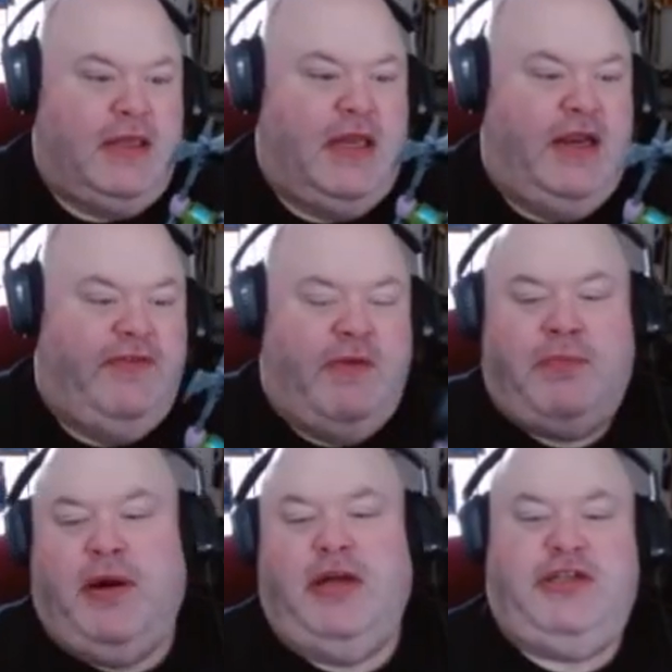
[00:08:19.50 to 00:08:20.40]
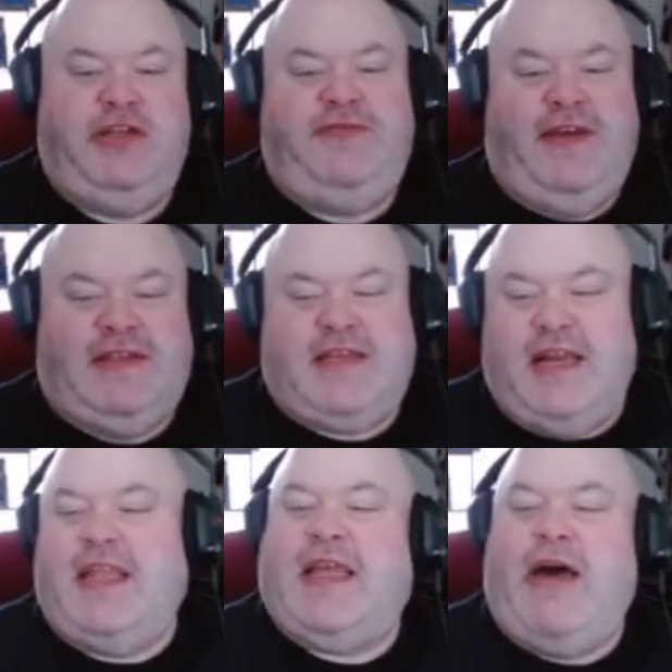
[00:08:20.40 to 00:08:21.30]
kind of a pudgy face.
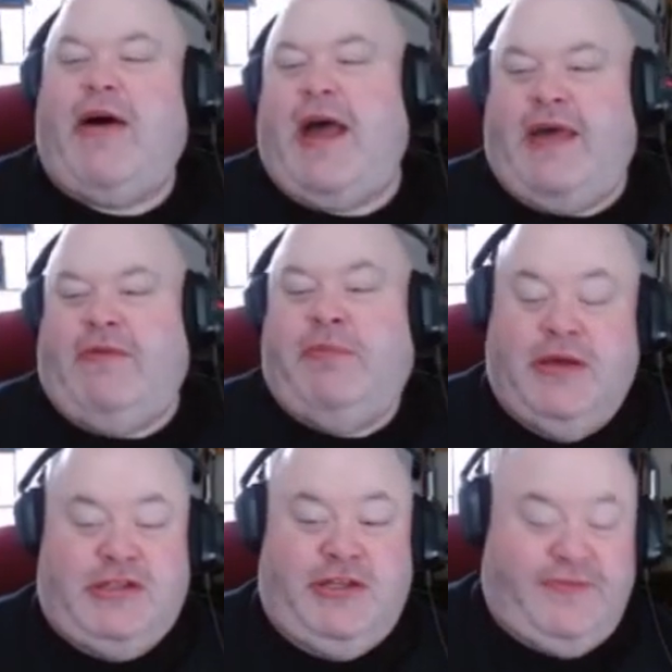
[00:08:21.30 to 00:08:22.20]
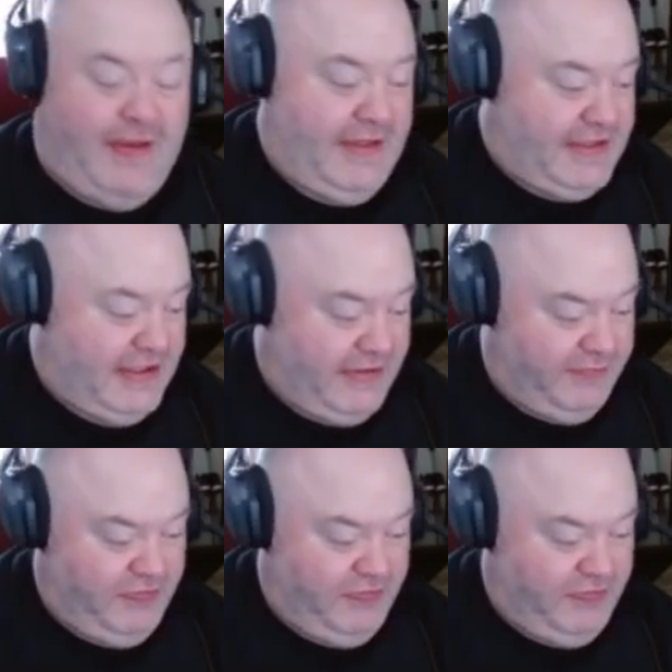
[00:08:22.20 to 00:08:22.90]
Kind of like how I have a pudgy face, yeah.